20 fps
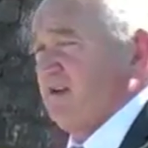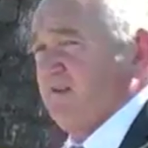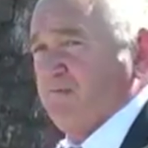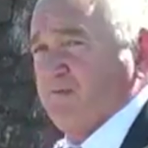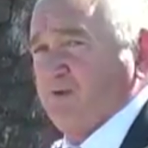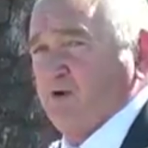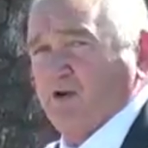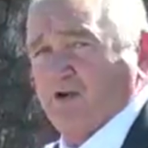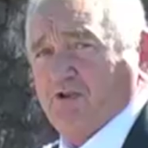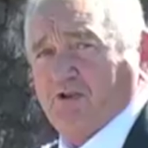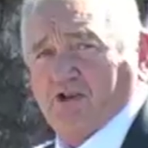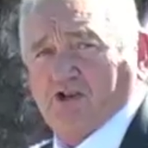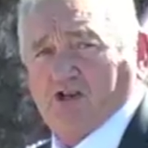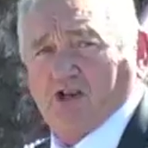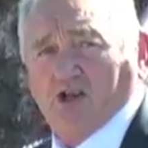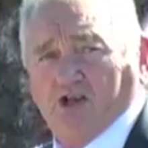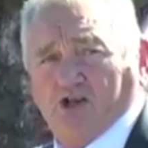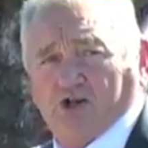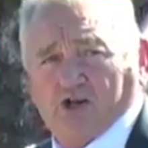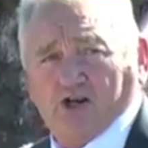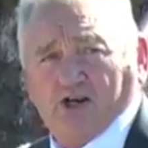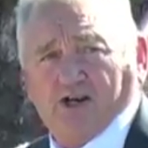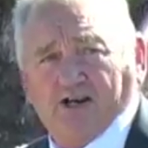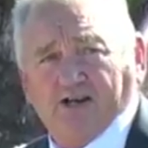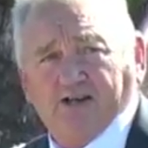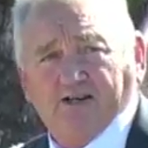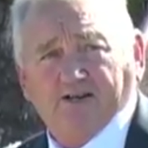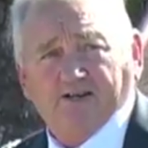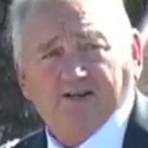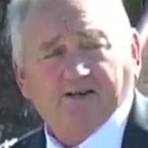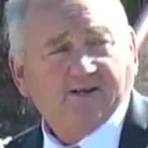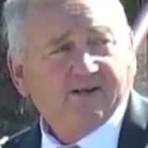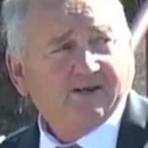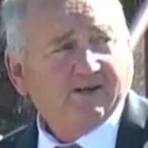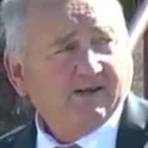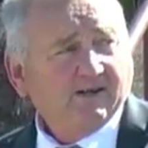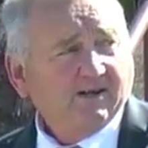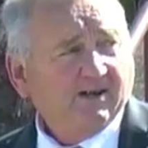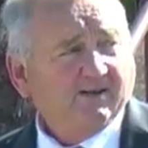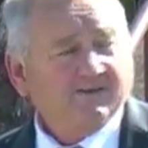Brought the sunshine.
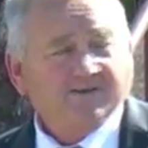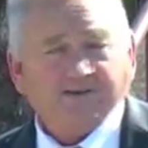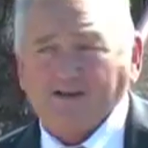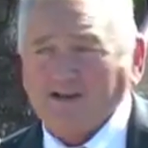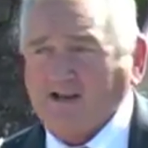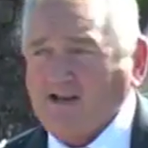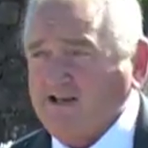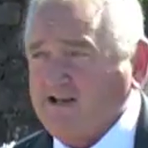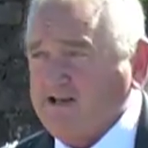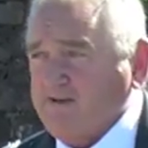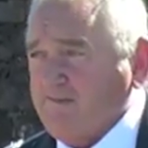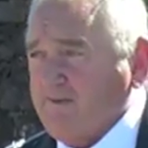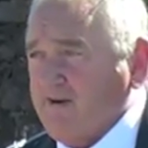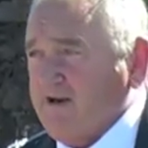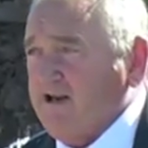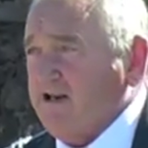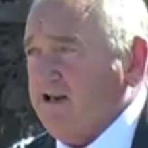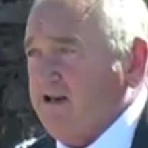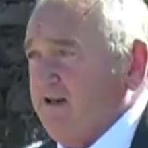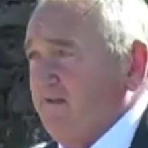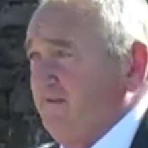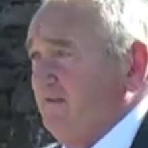If you'd like to park your